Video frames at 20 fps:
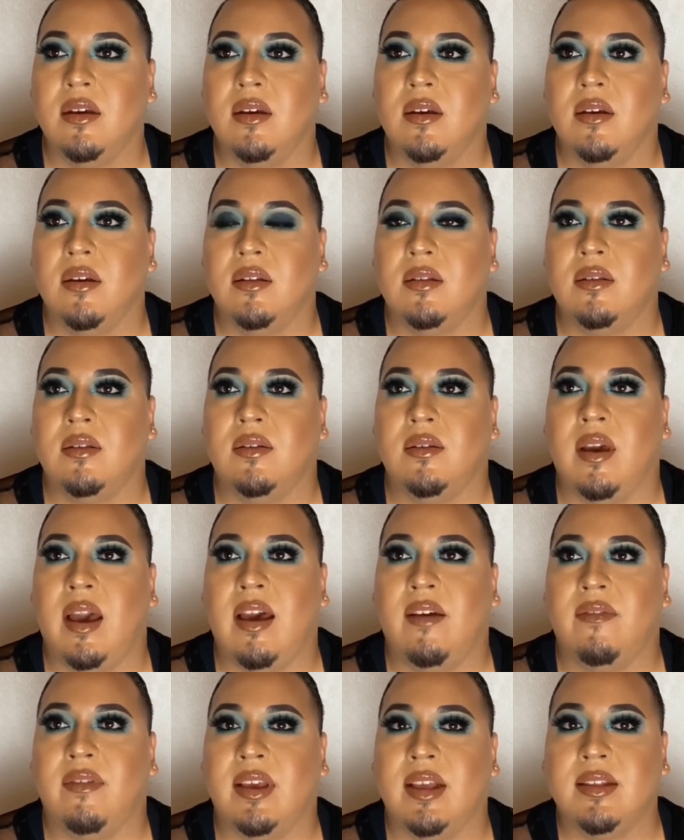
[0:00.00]
to
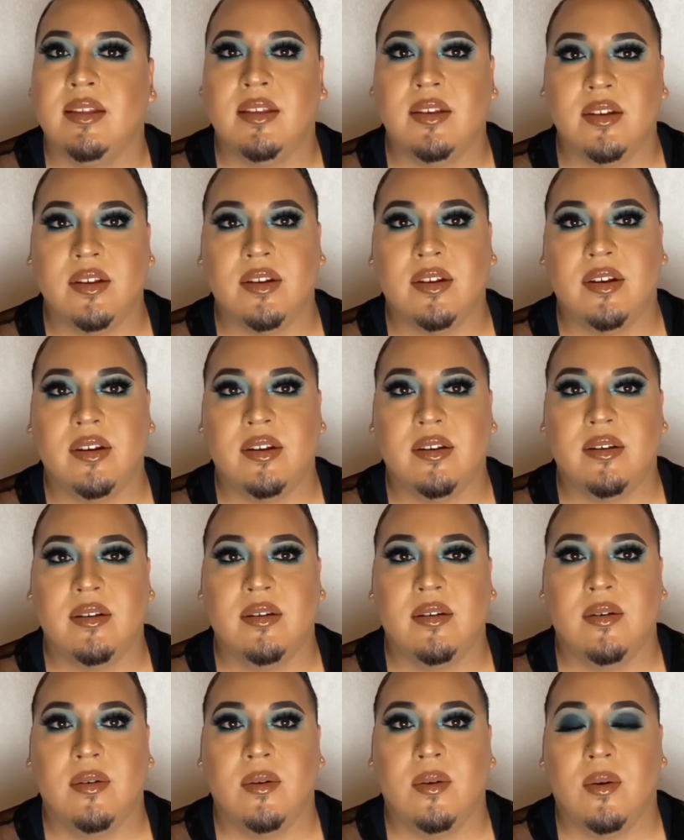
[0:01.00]
have considered
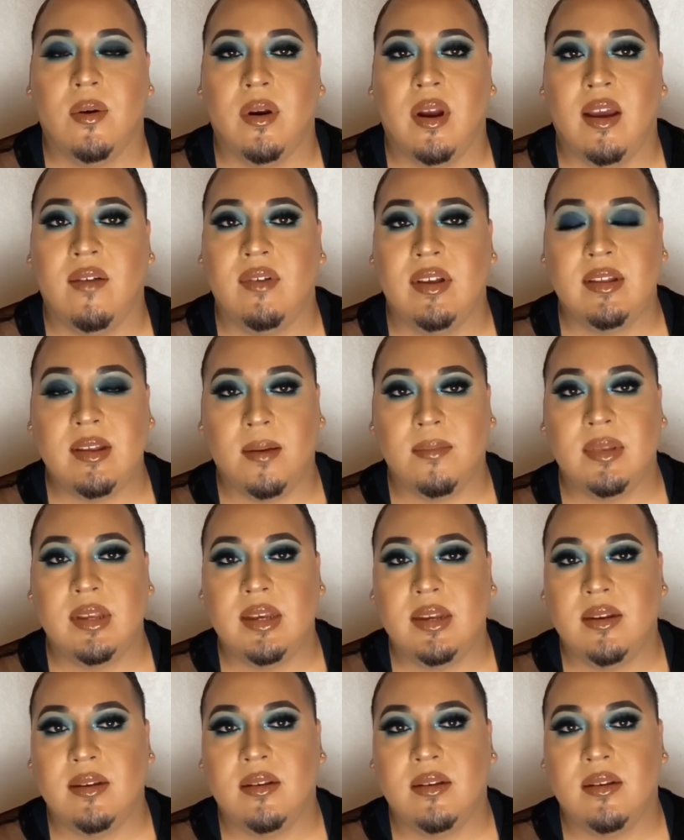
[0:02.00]
or have attempted